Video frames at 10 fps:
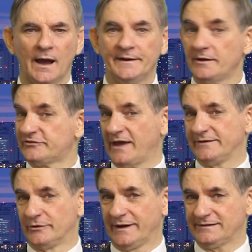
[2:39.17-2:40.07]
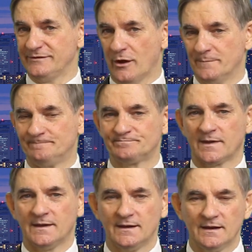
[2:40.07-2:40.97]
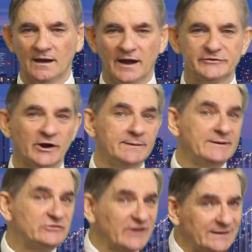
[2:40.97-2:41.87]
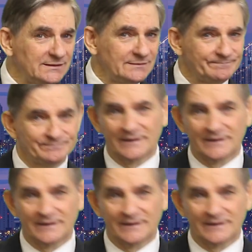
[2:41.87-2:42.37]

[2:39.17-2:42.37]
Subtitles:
I don't say it directly though. I try to be gentle